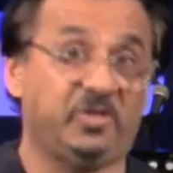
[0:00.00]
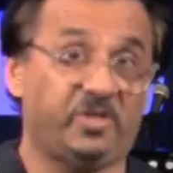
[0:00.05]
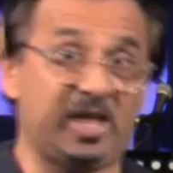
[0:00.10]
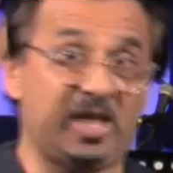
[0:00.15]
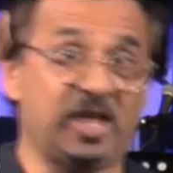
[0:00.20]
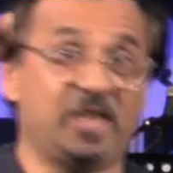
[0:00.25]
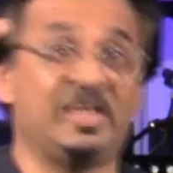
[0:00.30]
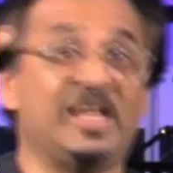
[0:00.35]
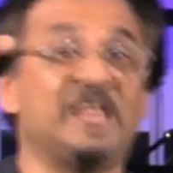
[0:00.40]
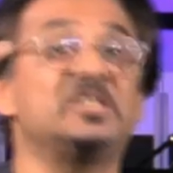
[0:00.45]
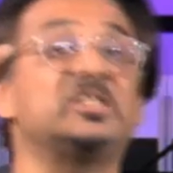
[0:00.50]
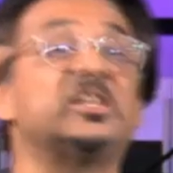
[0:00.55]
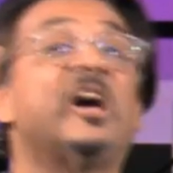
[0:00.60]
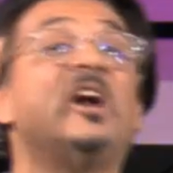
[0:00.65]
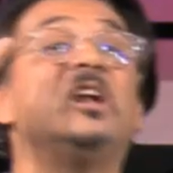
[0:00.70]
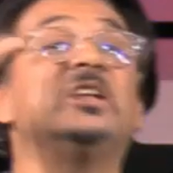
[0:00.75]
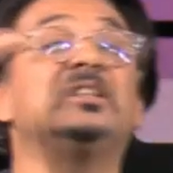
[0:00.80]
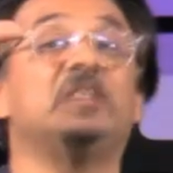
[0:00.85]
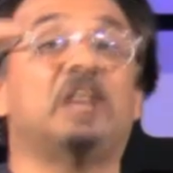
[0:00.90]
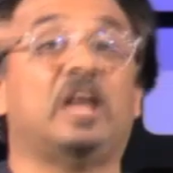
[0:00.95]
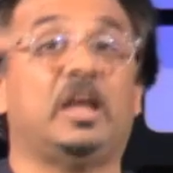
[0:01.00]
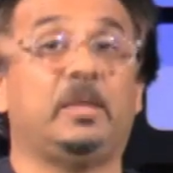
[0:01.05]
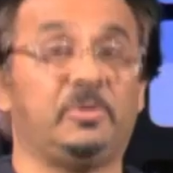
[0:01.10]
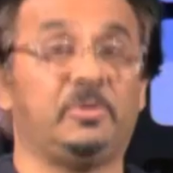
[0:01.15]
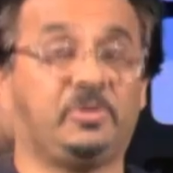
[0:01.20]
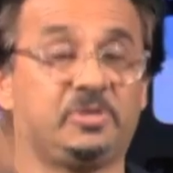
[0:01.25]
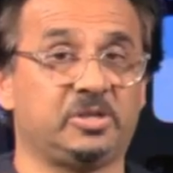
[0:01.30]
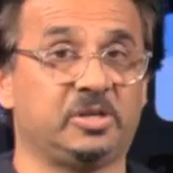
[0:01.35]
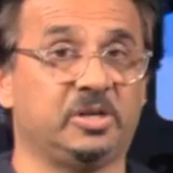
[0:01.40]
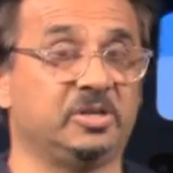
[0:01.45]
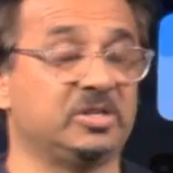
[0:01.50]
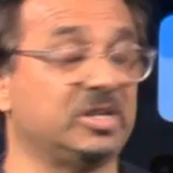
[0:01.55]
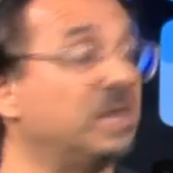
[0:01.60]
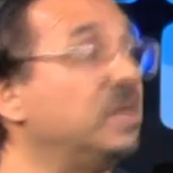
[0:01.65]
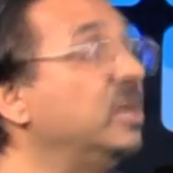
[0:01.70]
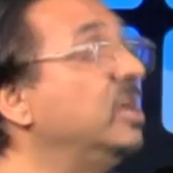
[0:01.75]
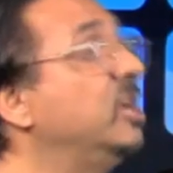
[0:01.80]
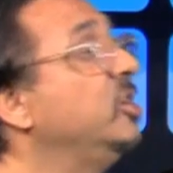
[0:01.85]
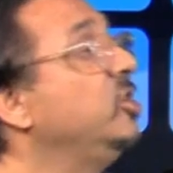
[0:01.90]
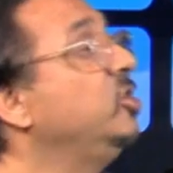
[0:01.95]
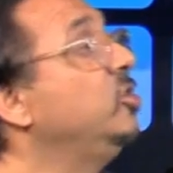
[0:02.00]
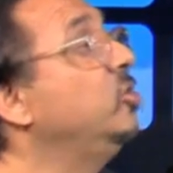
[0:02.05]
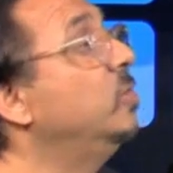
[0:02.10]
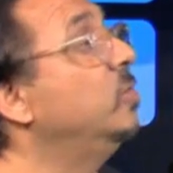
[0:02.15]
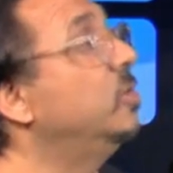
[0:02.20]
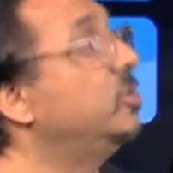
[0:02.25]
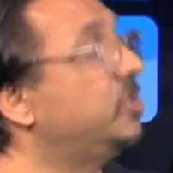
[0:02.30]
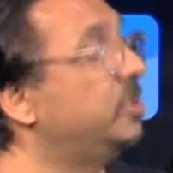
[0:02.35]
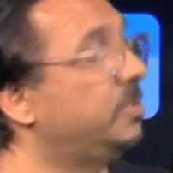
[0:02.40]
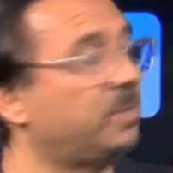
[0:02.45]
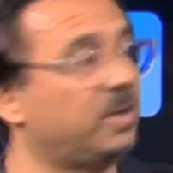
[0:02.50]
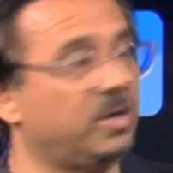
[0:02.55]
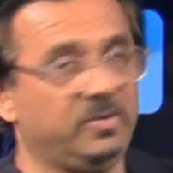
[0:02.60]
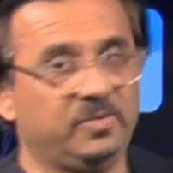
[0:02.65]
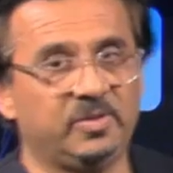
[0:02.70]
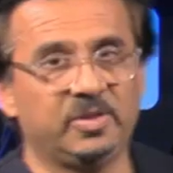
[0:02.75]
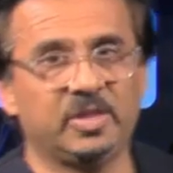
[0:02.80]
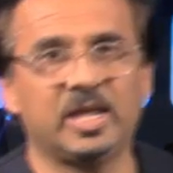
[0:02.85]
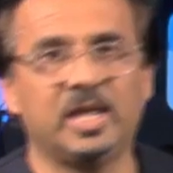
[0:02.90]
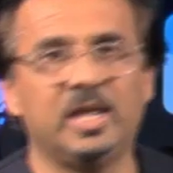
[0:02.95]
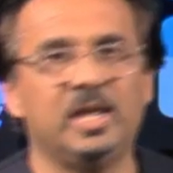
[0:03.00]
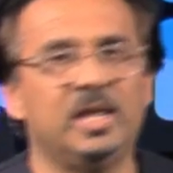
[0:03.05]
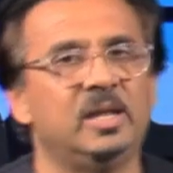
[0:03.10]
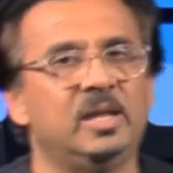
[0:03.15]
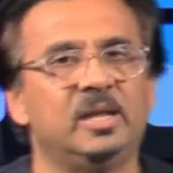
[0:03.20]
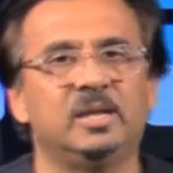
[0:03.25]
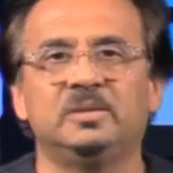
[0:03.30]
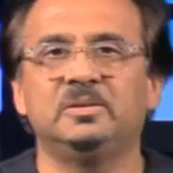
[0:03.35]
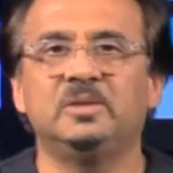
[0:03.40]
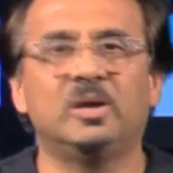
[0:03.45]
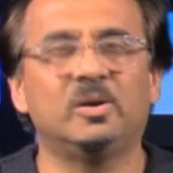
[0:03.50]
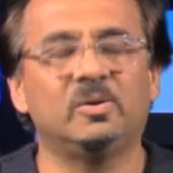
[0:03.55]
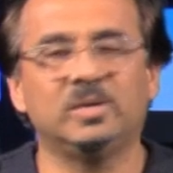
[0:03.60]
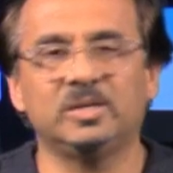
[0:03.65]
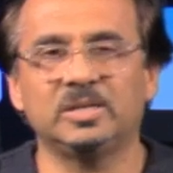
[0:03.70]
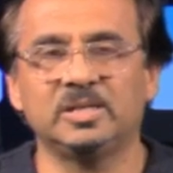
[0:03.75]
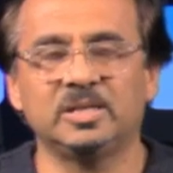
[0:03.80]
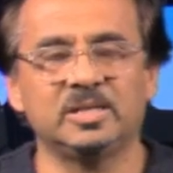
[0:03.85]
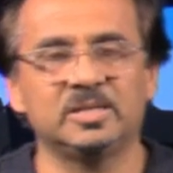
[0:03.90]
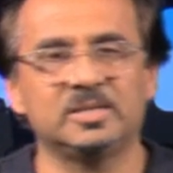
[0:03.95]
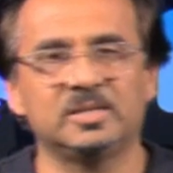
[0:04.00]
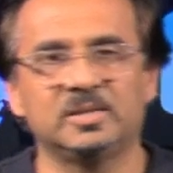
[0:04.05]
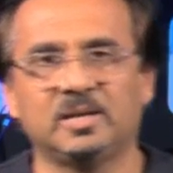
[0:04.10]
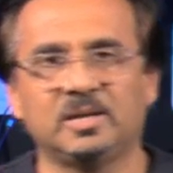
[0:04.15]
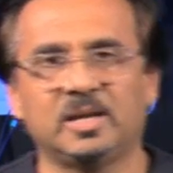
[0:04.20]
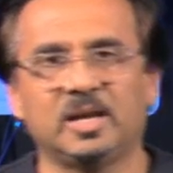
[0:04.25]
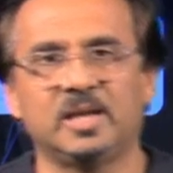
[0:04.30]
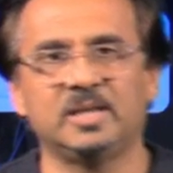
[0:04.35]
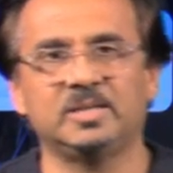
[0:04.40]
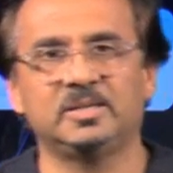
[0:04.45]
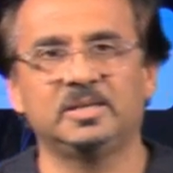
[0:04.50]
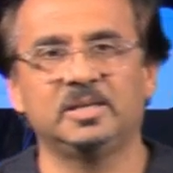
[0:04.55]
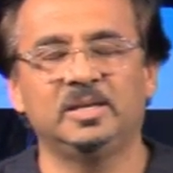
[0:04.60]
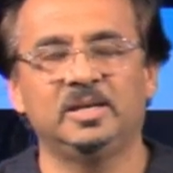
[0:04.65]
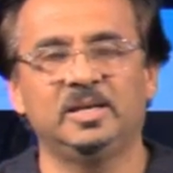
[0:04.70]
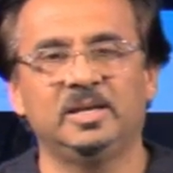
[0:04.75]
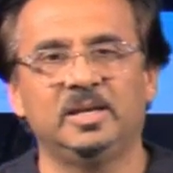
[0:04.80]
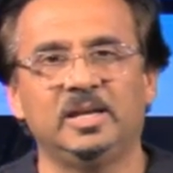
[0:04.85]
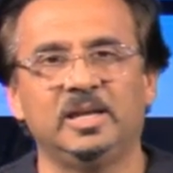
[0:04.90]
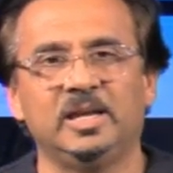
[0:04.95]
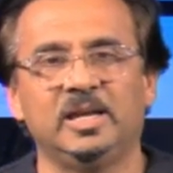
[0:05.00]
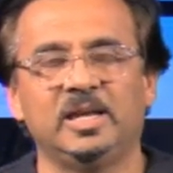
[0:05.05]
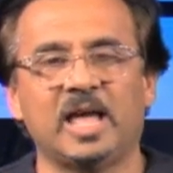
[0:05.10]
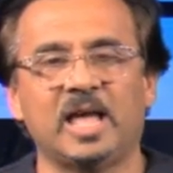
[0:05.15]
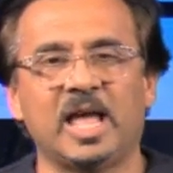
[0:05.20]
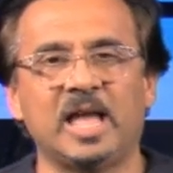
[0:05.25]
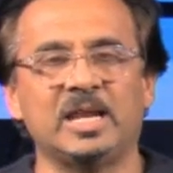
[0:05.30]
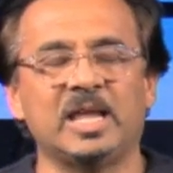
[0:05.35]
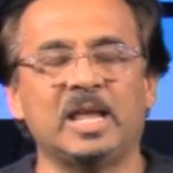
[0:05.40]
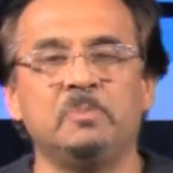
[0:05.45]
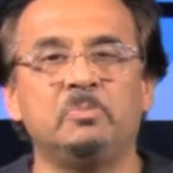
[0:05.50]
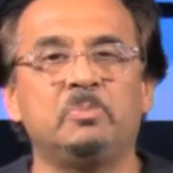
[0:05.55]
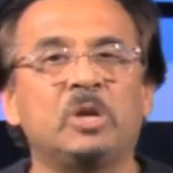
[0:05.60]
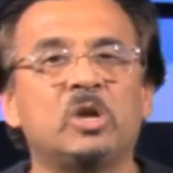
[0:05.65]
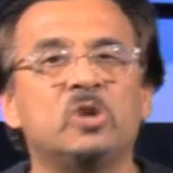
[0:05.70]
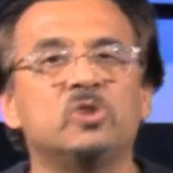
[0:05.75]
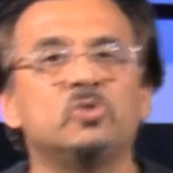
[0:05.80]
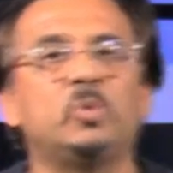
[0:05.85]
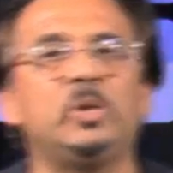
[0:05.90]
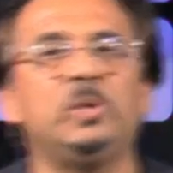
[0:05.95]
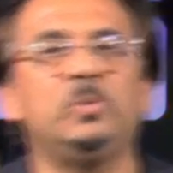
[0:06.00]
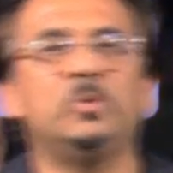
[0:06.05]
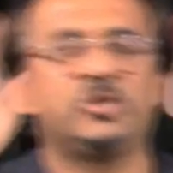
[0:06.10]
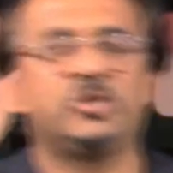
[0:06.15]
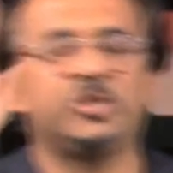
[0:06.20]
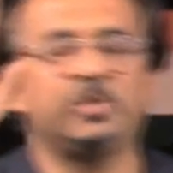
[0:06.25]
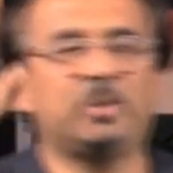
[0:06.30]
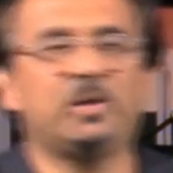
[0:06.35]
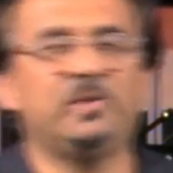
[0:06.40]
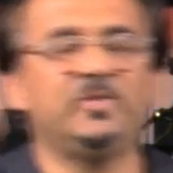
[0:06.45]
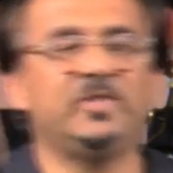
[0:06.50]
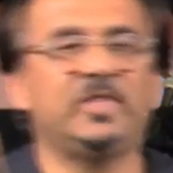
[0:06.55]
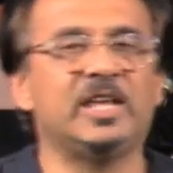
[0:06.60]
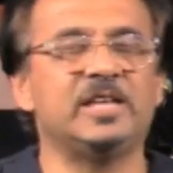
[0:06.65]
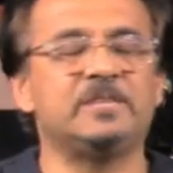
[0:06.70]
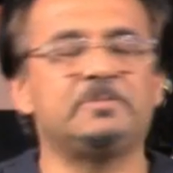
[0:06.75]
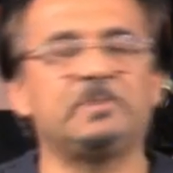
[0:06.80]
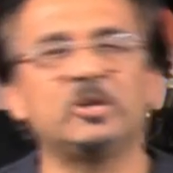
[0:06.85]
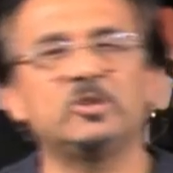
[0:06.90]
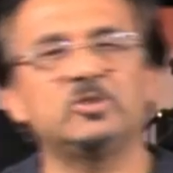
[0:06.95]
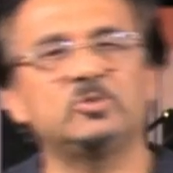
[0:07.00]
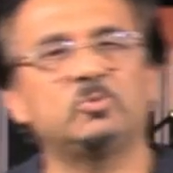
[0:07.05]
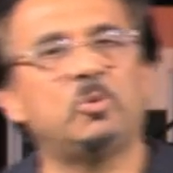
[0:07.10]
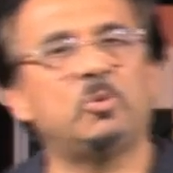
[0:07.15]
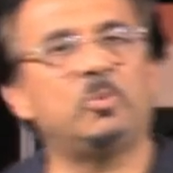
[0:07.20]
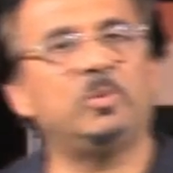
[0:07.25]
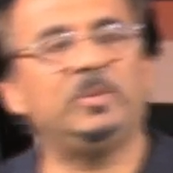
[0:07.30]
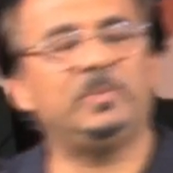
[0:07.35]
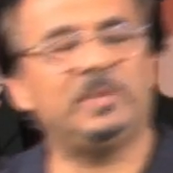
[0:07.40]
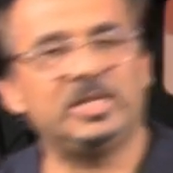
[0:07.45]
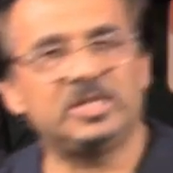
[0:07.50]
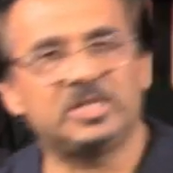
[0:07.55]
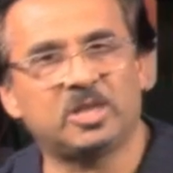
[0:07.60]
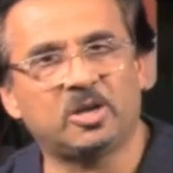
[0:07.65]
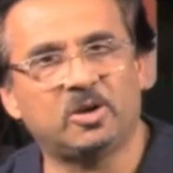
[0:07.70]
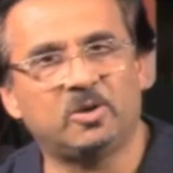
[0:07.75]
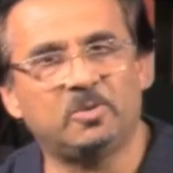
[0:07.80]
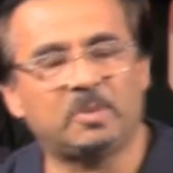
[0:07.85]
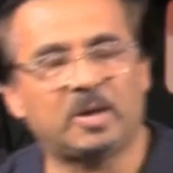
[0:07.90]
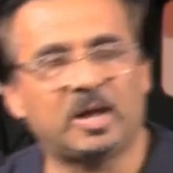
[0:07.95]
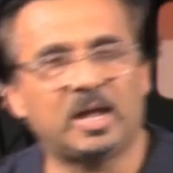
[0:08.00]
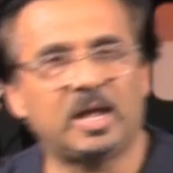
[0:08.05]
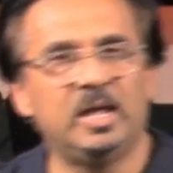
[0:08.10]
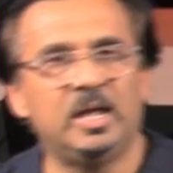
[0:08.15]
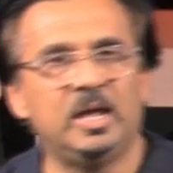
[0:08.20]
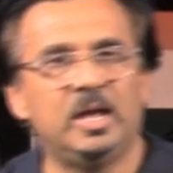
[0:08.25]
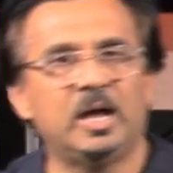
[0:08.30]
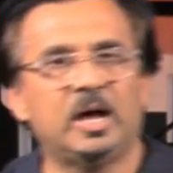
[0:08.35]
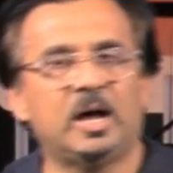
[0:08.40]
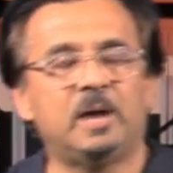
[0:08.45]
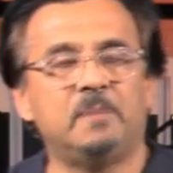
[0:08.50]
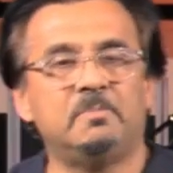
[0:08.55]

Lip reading: there. That's our type of church and you worship over there. No, listen, guys. And because we worship over there is because what we've been told by our